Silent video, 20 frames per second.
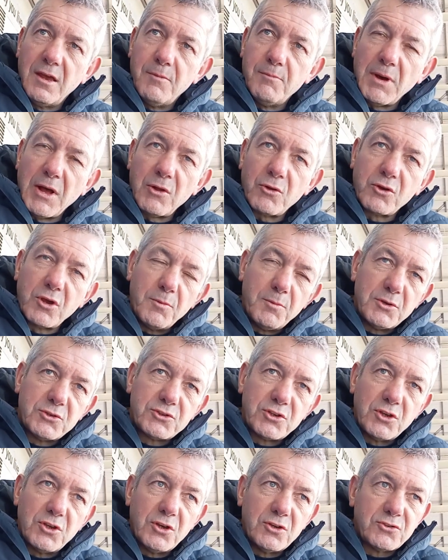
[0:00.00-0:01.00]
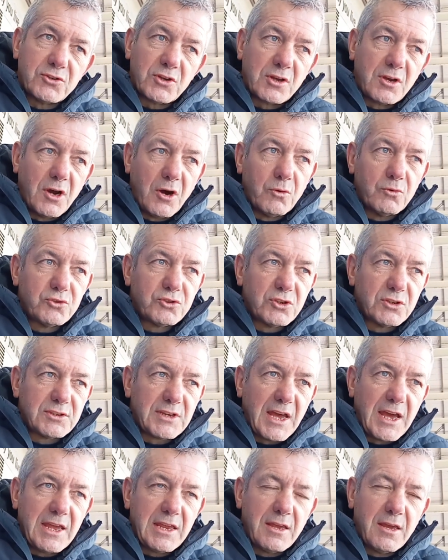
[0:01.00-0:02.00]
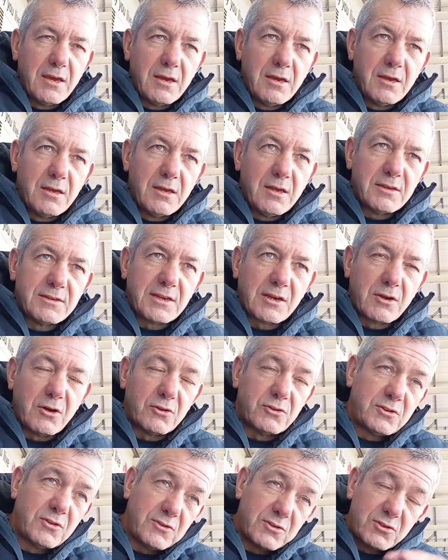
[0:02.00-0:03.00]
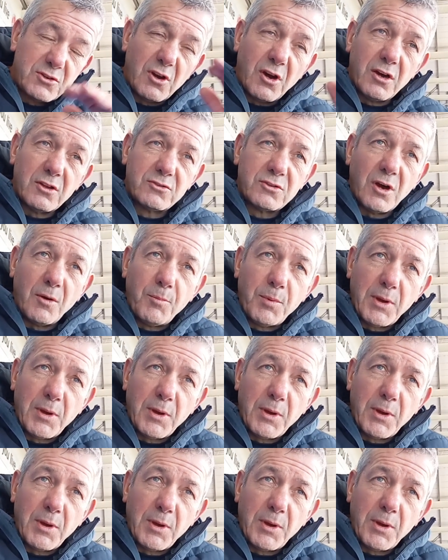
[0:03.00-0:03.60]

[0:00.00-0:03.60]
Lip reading: Malcolm as a coach as I got to the sort of